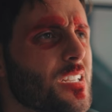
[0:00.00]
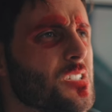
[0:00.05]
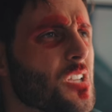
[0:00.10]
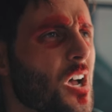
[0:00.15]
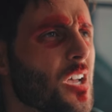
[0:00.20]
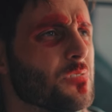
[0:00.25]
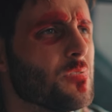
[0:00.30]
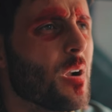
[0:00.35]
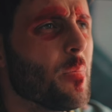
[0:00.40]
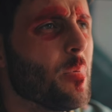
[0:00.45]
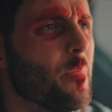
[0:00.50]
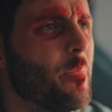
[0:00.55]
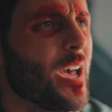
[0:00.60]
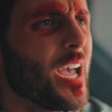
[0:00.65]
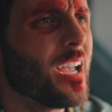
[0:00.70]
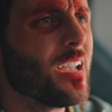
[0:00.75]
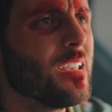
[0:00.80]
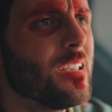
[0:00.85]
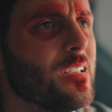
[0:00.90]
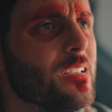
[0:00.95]
He saw us rob a
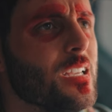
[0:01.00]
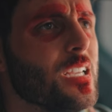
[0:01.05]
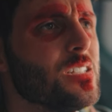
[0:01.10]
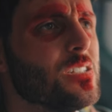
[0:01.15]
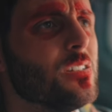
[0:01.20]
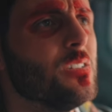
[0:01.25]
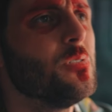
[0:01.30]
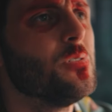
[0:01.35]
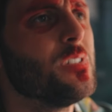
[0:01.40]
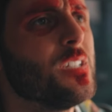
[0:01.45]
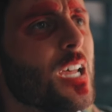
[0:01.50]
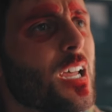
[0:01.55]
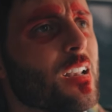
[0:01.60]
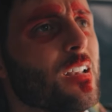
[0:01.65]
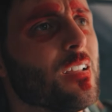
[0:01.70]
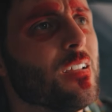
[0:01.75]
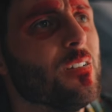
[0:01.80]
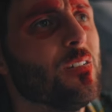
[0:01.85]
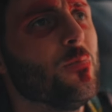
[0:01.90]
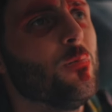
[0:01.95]
bank. He's a loose end.